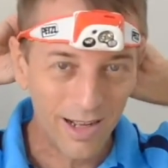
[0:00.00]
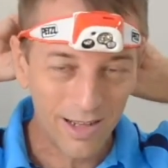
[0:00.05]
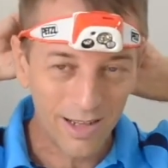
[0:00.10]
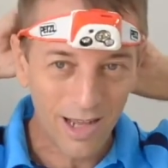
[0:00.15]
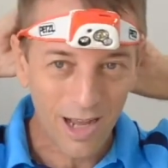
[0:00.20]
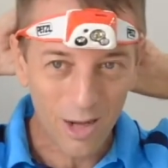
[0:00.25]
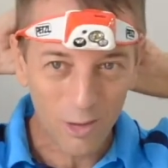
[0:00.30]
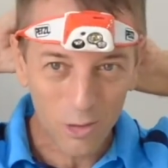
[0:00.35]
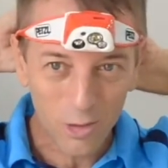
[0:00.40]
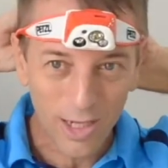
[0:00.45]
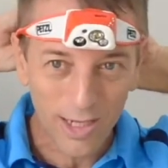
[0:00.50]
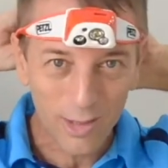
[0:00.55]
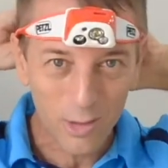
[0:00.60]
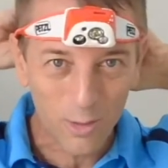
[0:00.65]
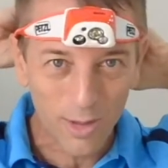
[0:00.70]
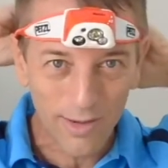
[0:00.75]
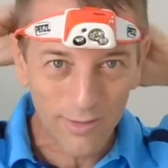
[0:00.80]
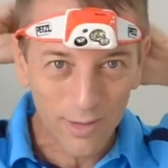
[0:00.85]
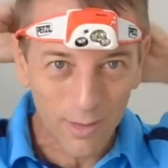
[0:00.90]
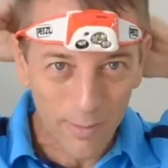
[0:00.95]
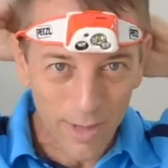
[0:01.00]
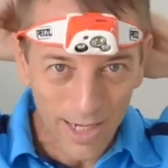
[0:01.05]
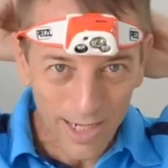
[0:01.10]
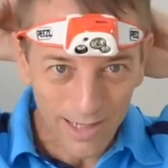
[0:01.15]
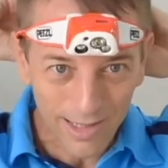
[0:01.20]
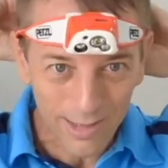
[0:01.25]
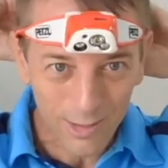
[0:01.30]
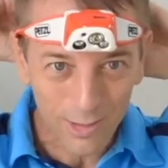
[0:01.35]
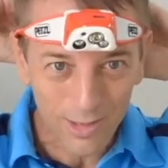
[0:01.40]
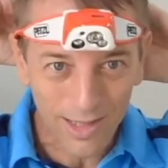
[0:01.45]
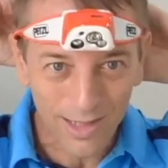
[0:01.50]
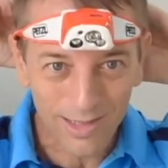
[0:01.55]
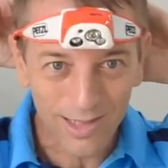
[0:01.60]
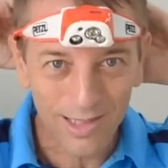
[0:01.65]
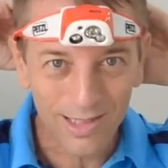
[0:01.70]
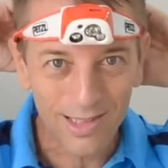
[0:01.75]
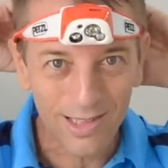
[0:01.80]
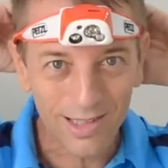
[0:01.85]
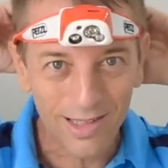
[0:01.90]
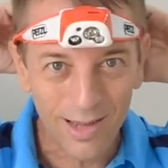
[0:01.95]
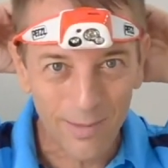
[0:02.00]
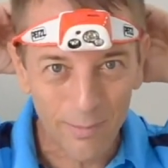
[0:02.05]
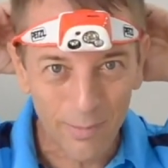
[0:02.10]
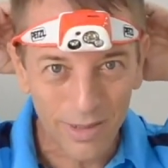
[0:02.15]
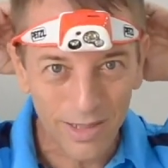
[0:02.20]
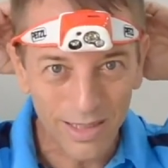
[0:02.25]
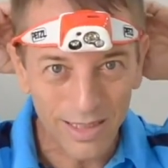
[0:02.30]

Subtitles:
How tight do I have to make it so it doesn't slip?